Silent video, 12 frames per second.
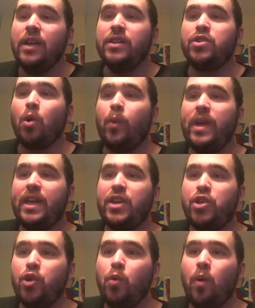so we can
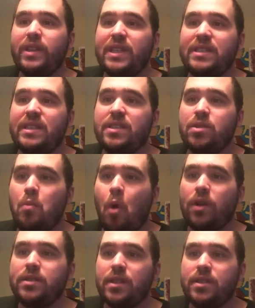do what the system
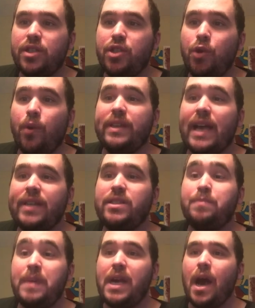wants us to do. And that's
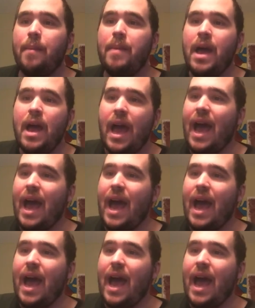become